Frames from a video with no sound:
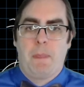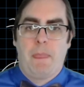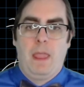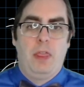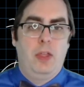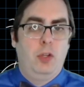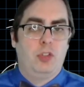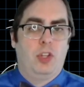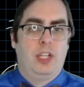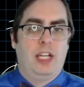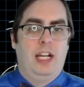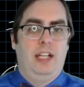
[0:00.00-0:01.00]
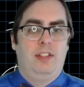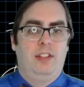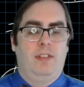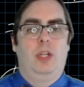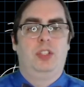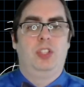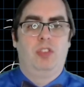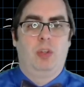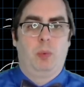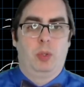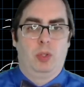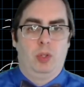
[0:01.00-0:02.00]
Those are the kinds of questions
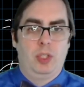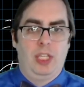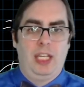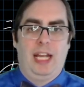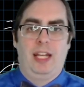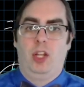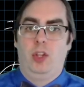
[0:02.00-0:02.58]
that we're looking at.